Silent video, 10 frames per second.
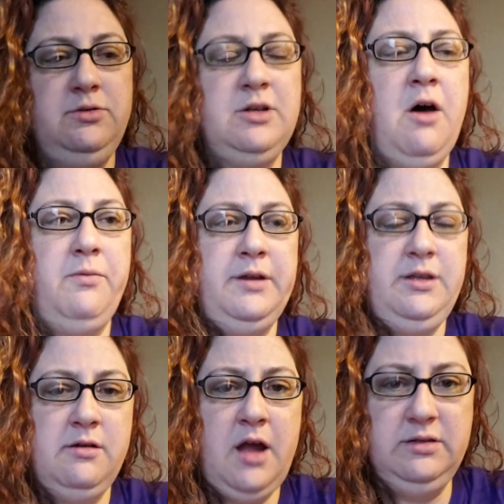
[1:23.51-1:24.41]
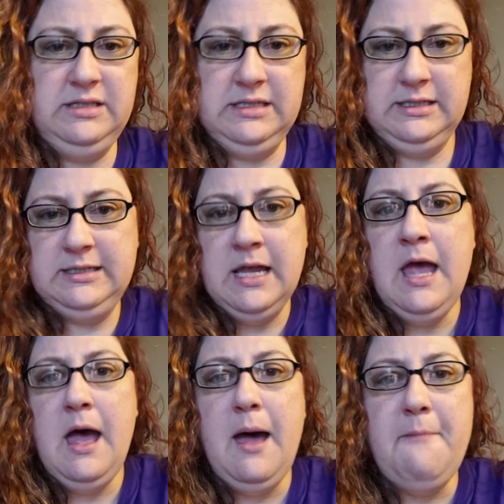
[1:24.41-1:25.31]
talk with your hostess
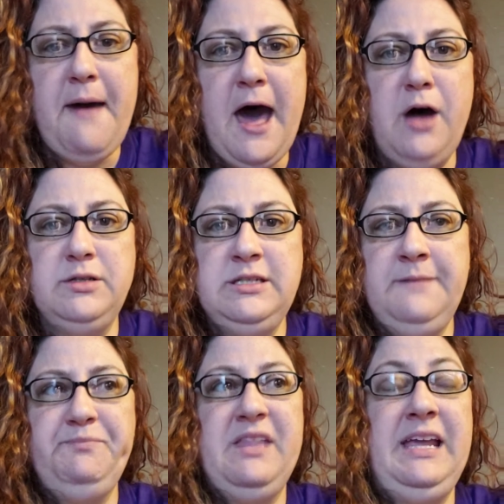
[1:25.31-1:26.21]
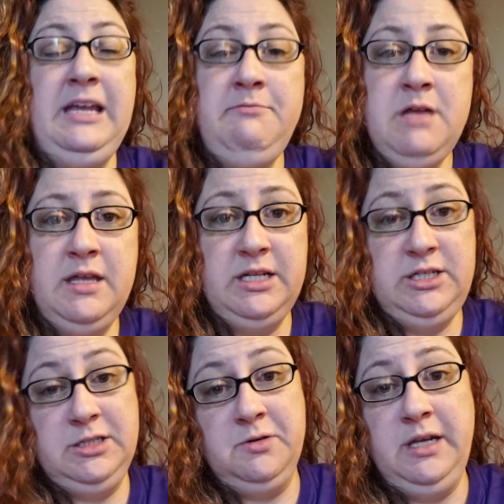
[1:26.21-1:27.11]
about the email that
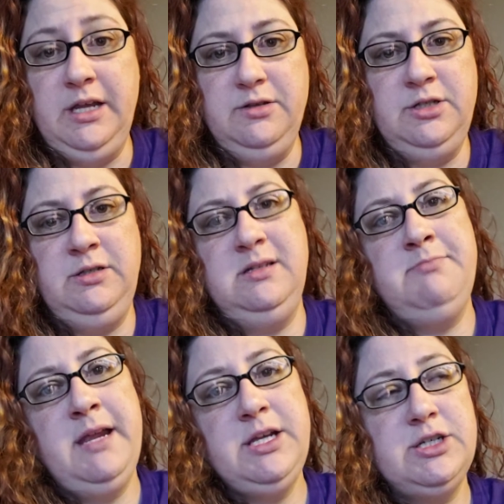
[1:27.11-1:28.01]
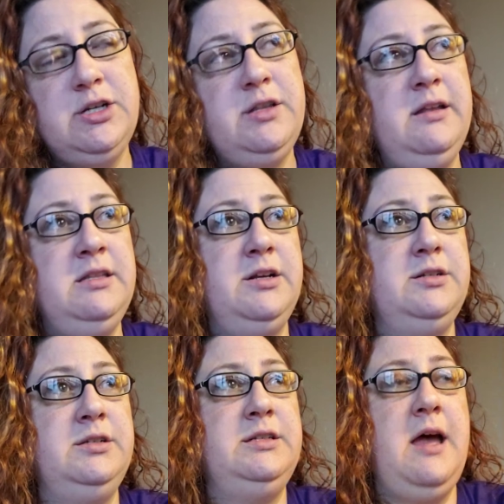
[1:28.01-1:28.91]
she's going to use. You need to make sure that
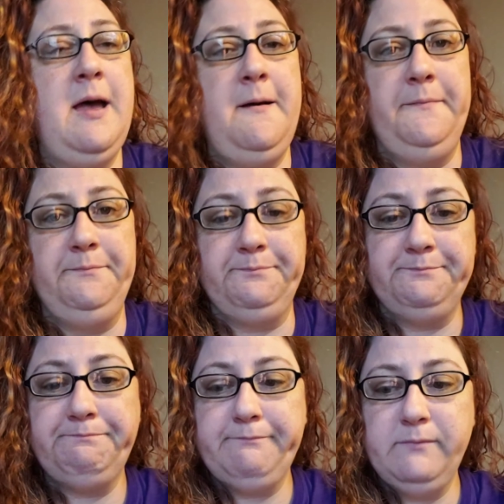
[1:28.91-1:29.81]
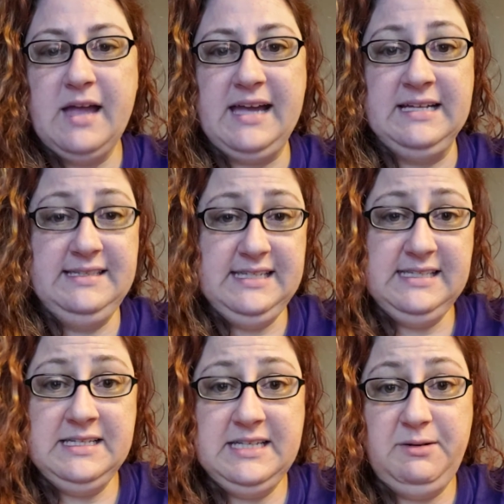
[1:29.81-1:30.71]
there's a
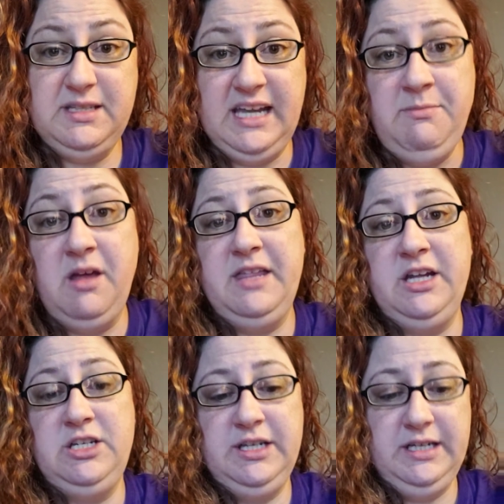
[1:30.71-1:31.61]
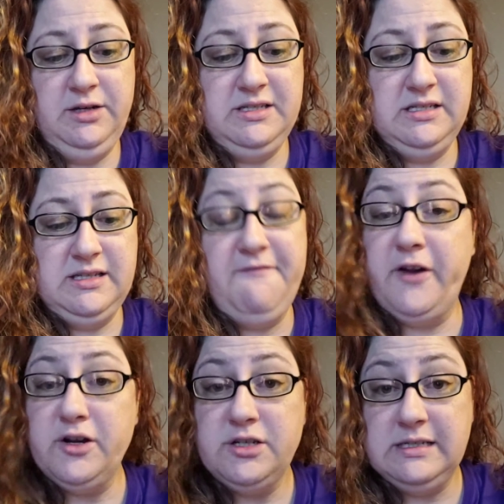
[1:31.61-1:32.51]
consistency with the email that she uses at
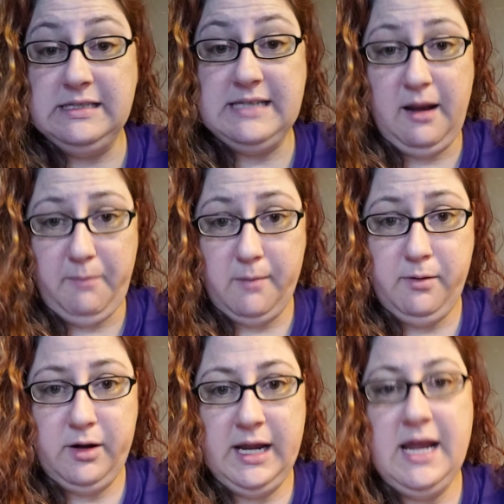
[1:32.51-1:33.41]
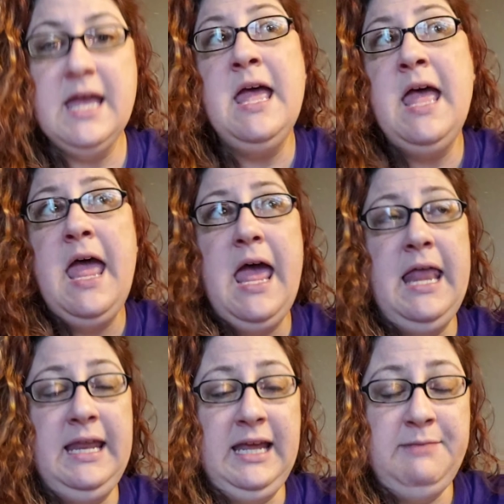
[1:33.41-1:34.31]
first to set up her party
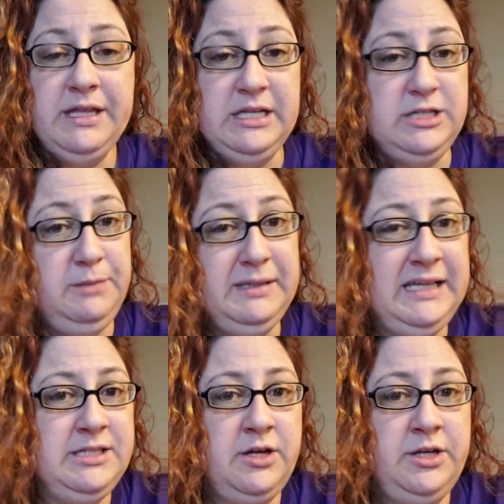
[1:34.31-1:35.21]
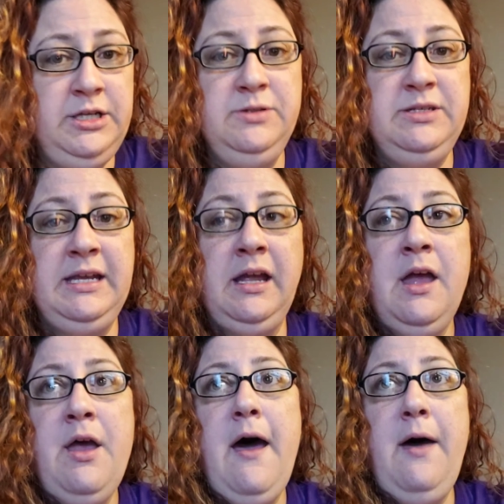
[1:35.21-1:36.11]
and the email that she plans on using
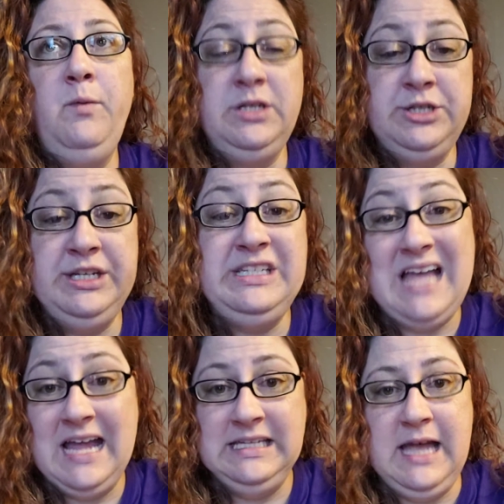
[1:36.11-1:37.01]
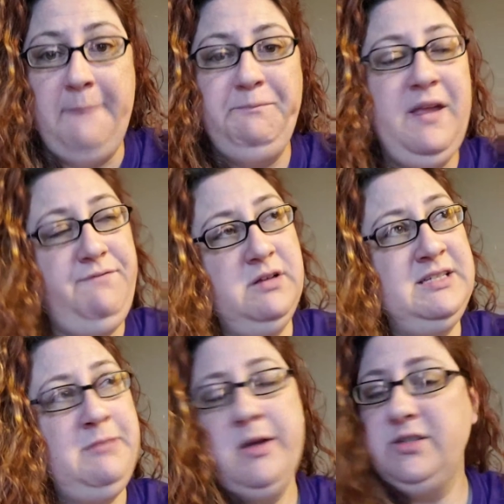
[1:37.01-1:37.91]
when she signs up. If those
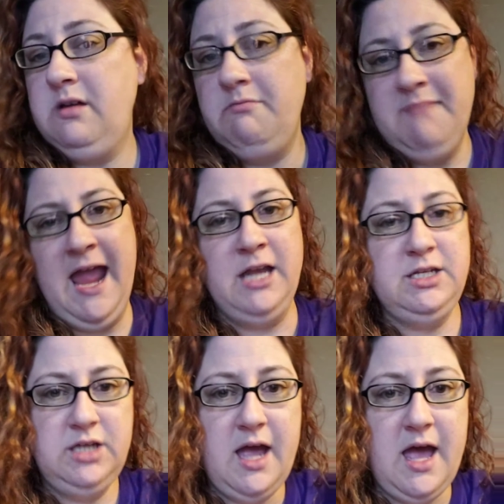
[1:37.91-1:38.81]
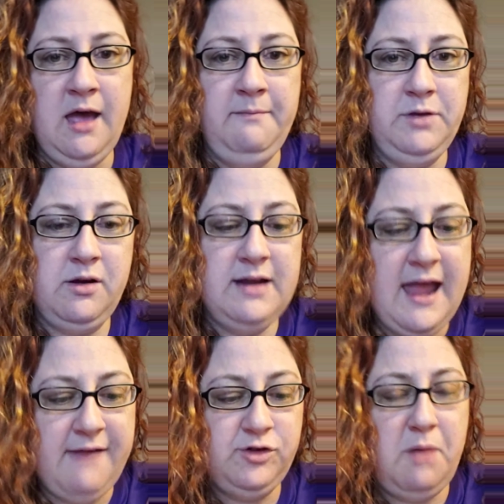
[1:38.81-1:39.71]
emails don't match, you're going to
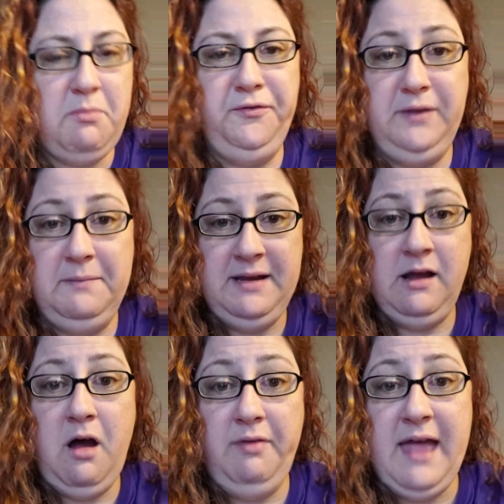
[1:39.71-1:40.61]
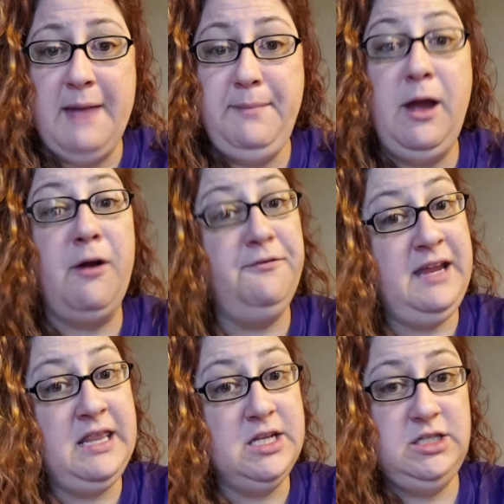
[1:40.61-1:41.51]
have trouble flipping all that
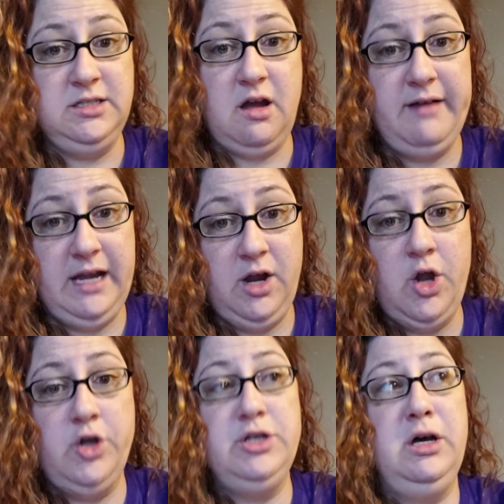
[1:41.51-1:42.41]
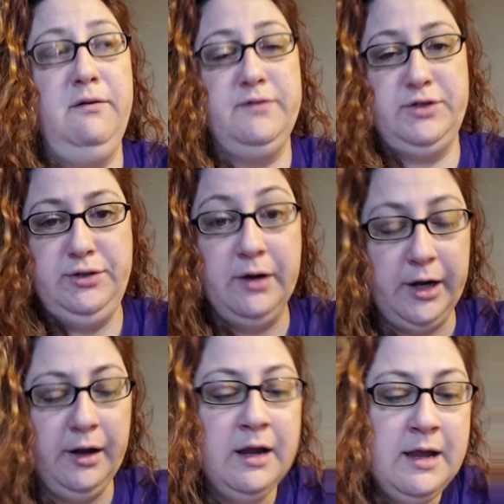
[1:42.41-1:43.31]
PRV that she's already earned over to her.